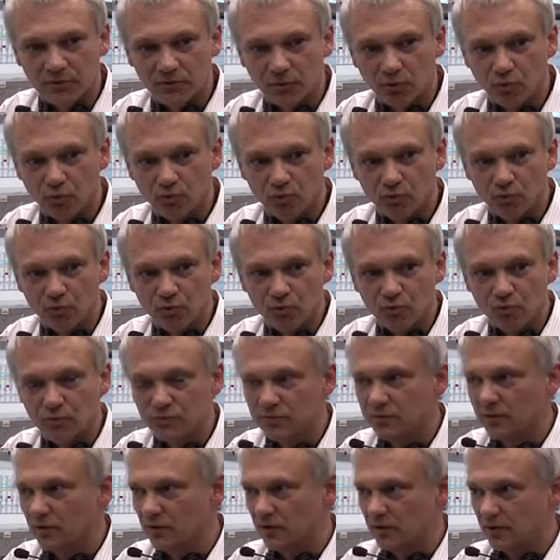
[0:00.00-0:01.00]
is
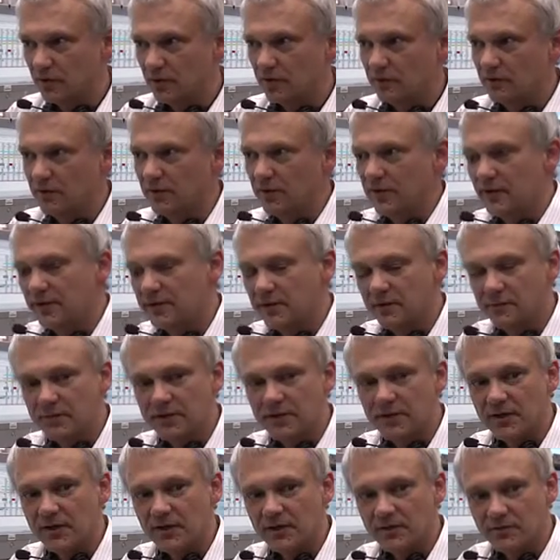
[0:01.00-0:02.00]
also uh, Adam
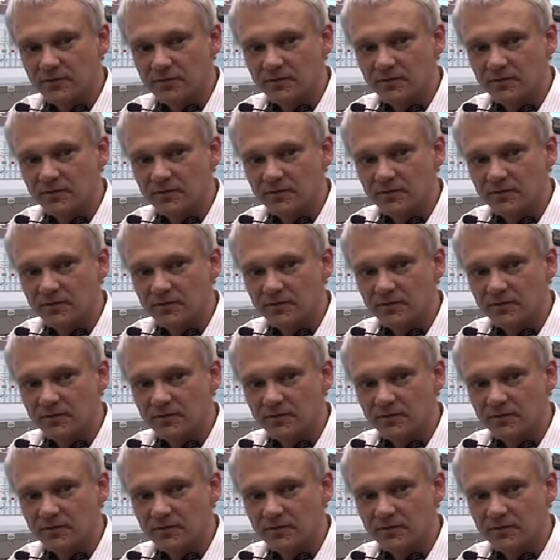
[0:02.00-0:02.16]
and I,